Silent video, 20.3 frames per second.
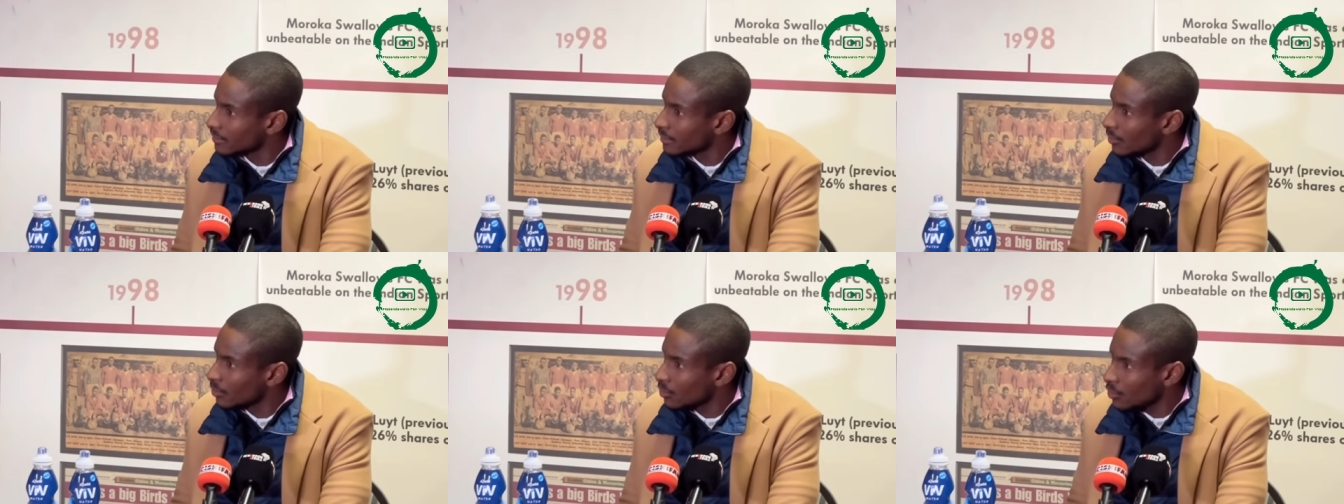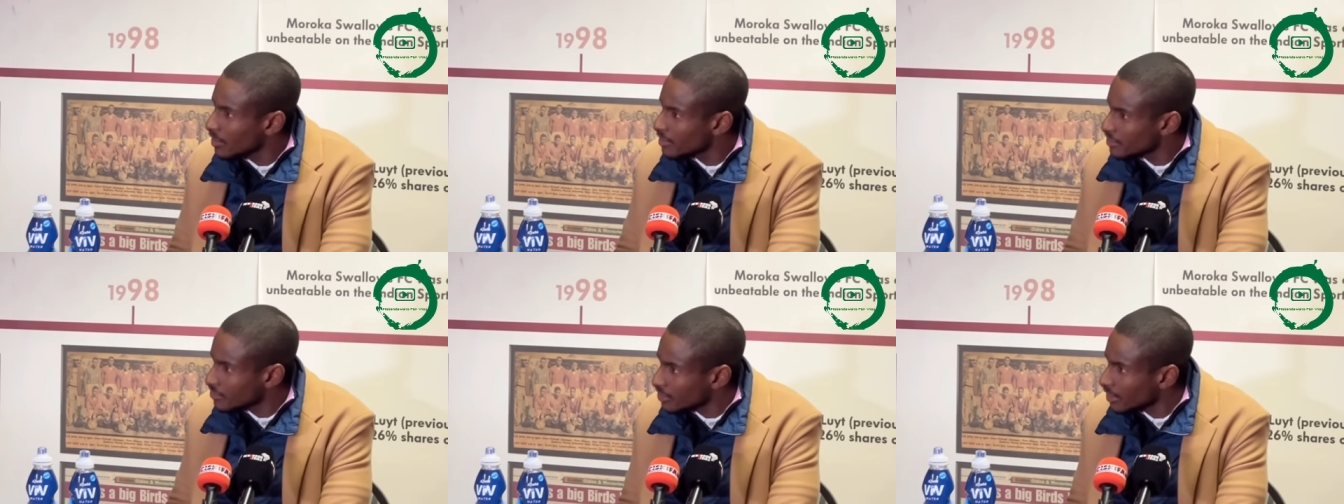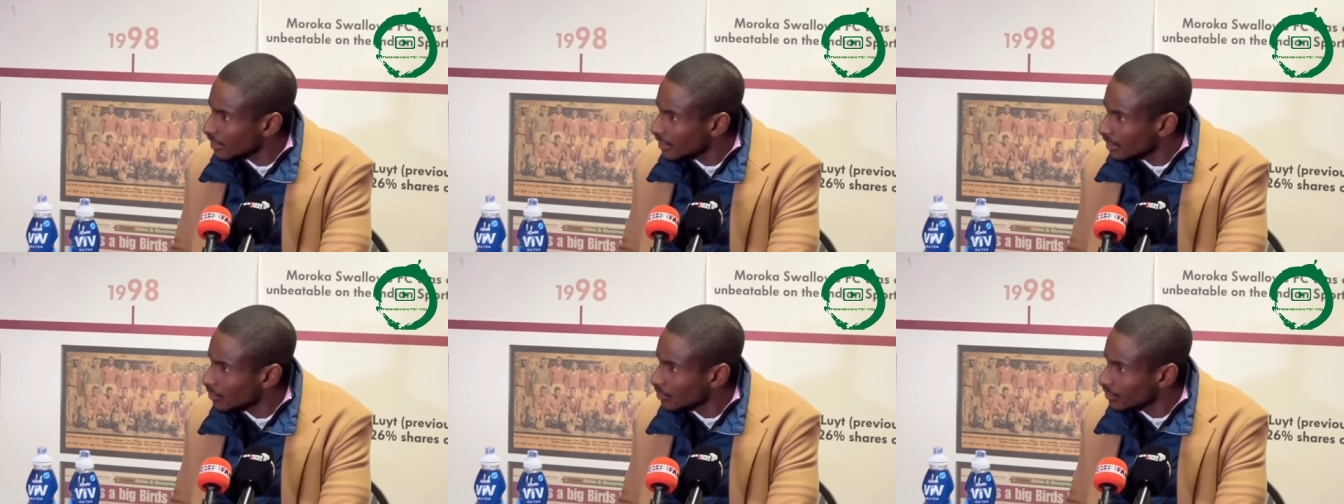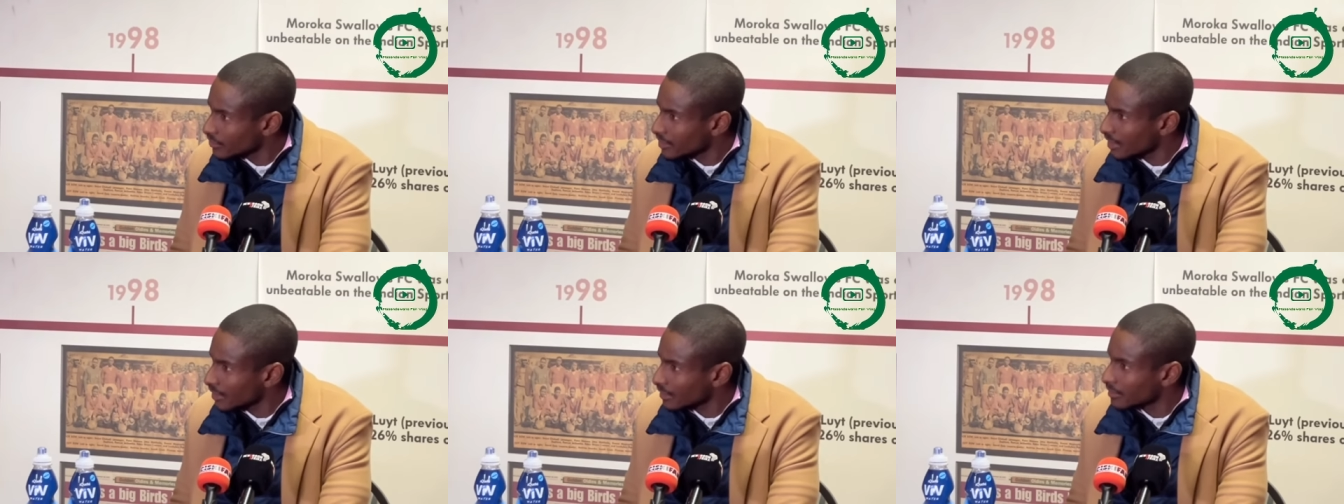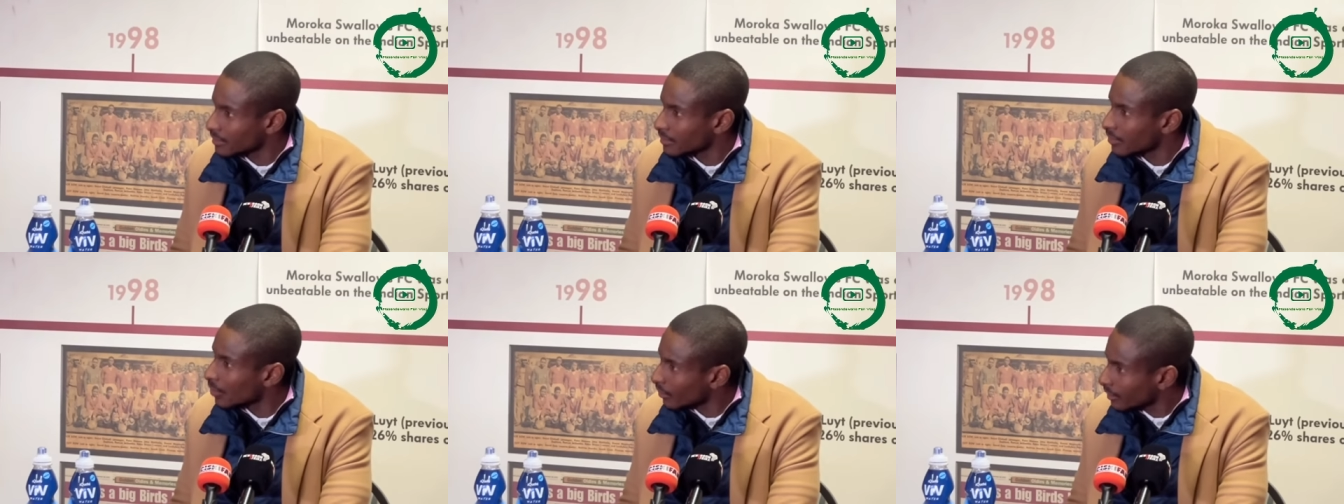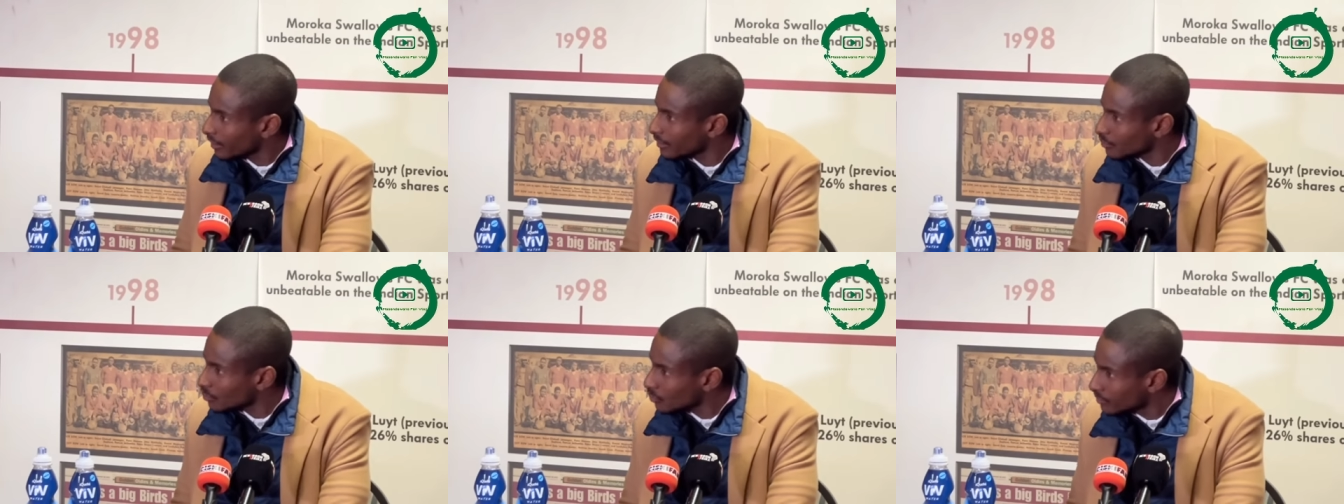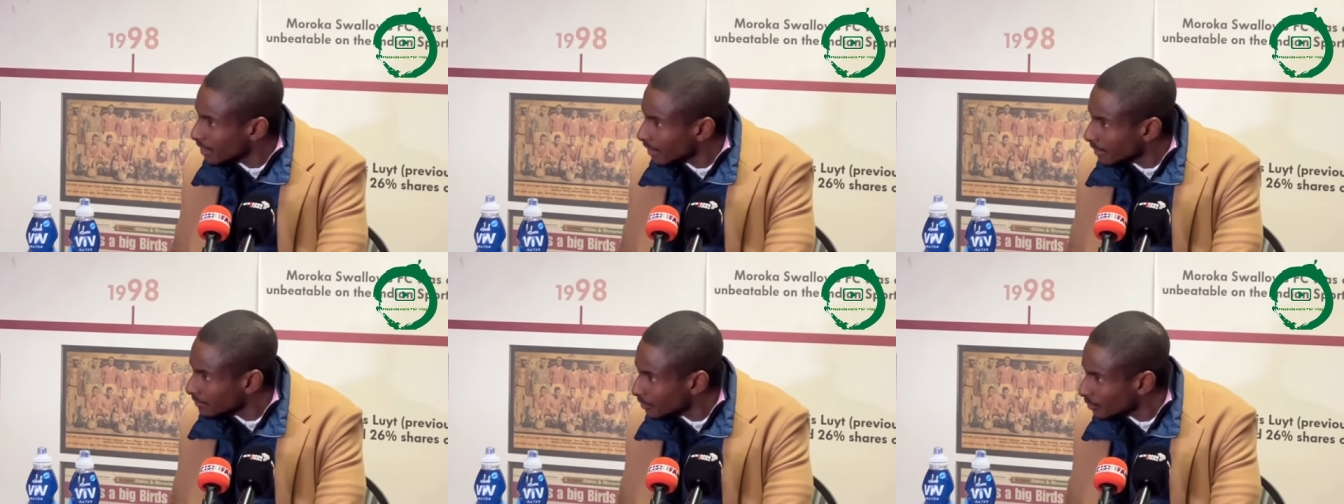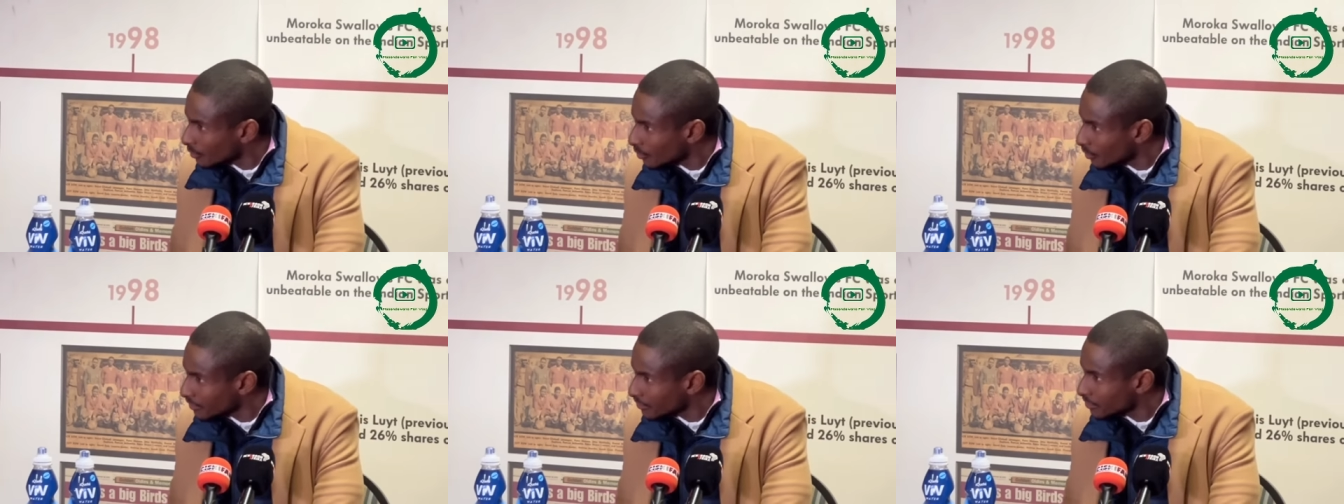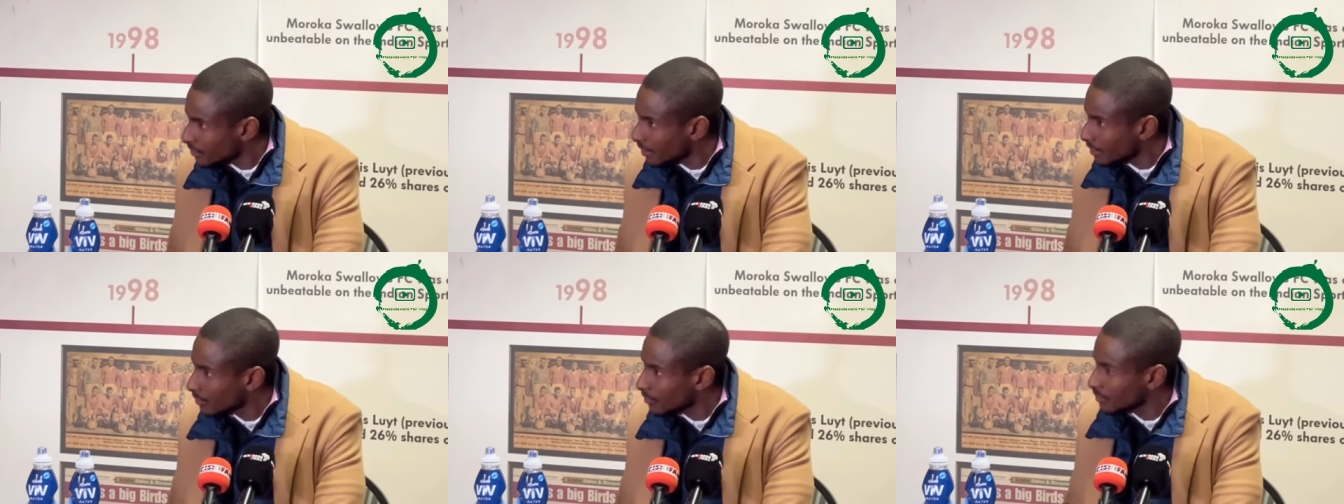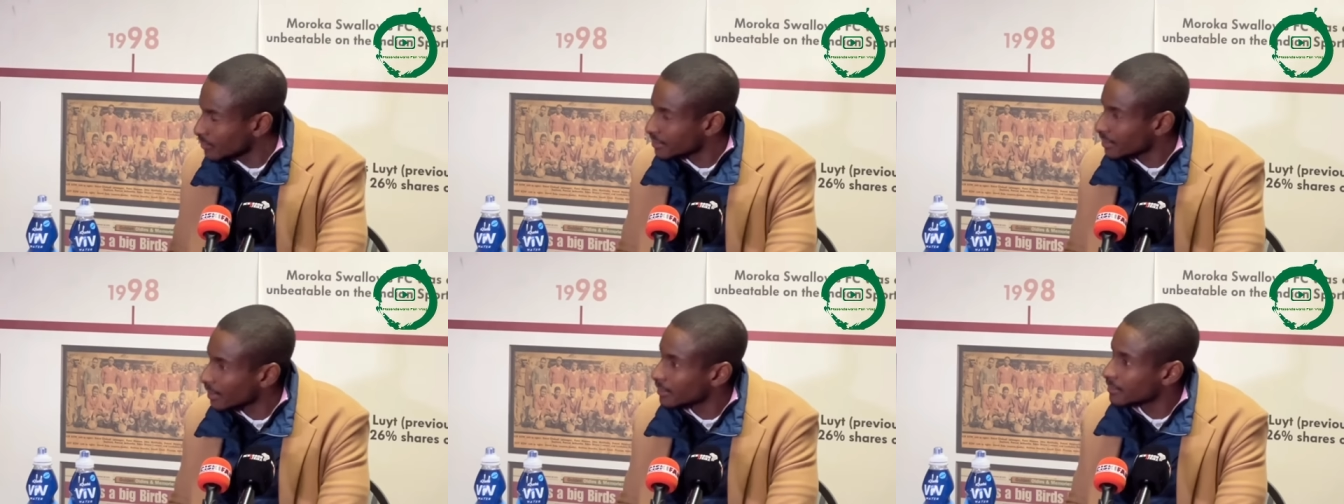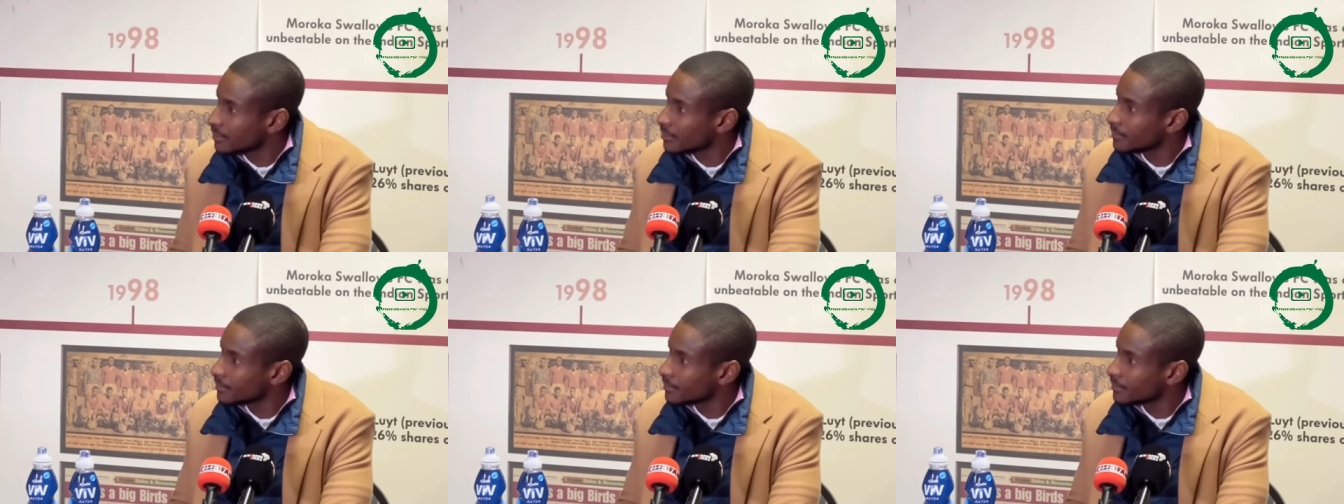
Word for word: Who was Jelly consulting? Okay, you tell me who was Jelly consulting.